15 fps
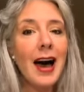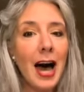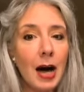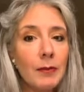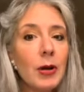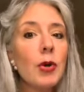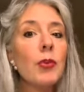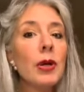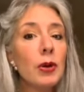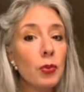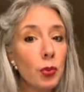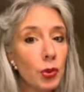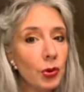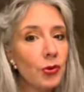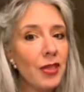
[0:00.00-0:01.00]
How about we
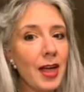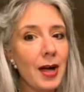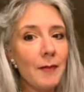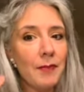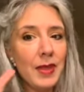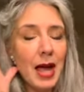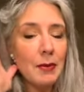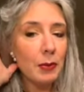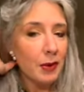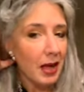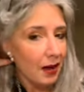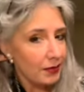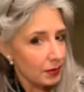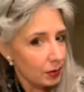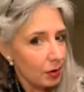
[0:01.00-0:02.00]
woo them? How about we
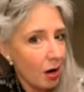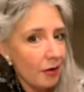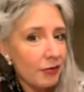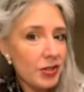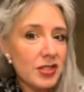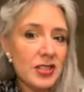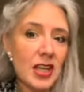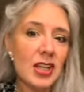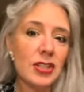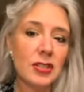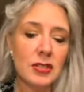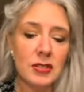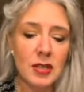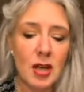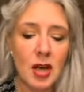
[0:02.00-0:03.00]
have some
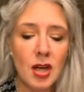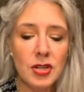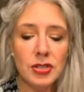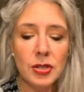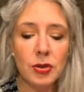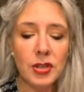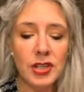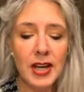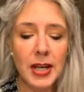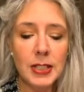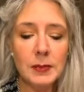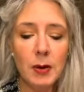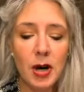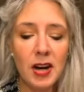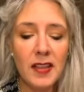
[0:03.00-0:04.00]
conversations? So the
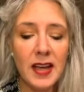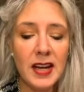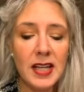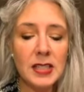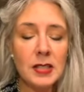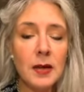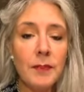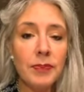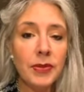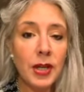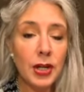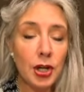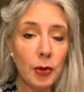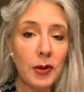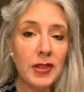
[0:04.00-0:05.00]
next part of that is
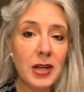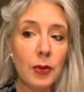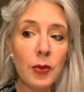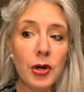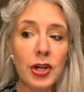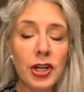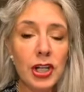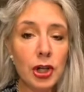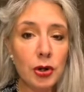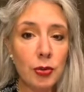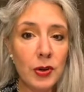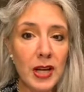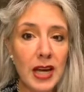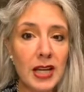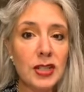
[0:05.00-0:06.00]
knowing that we're going to
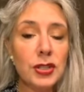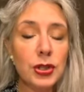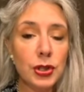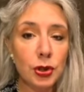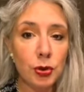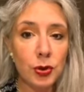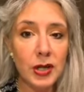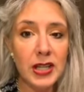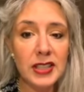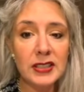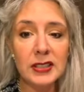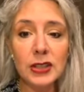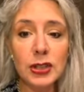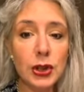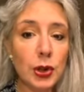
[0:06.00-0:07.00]
create
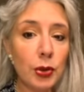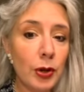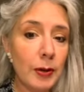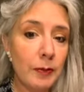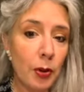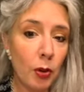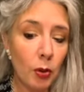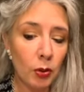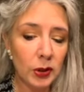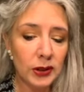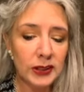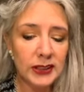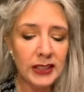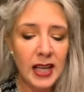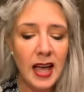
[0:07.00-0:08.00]
stories and story
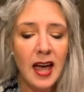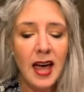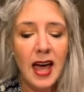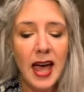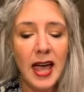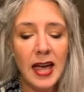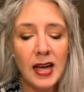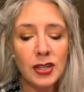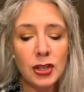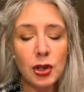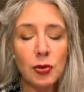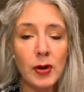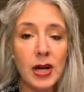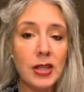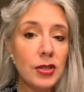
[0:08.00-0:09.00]
polls and
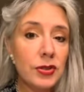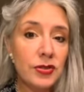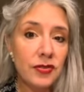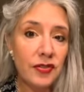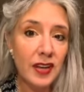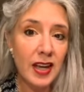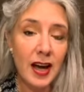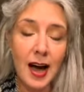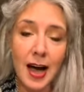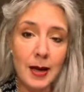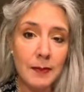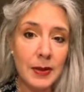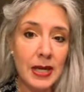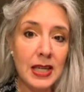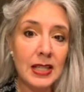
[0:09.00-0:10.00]
create those
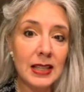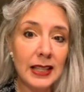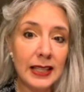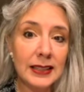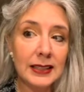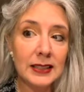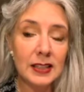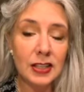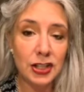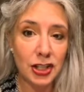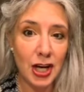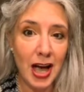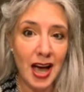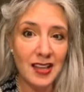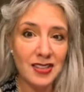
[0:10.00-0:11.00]
VIP list
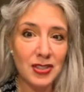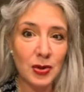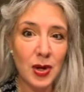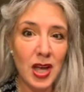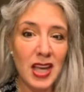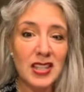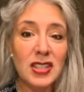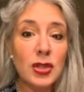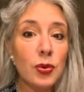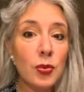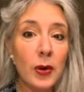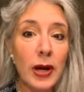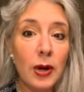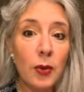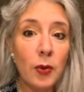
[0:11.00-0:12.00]
chats, okay? It's a
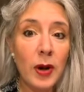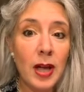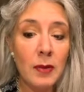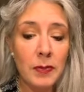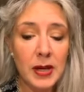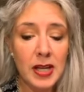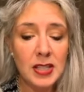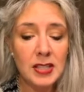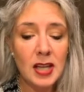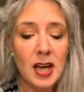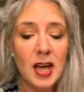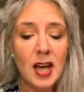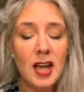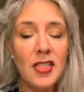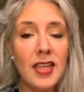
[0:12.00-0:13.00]
great way because
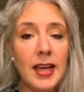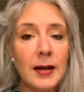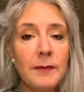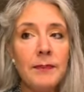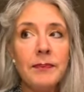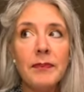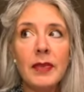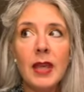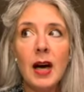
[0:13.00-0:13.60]
then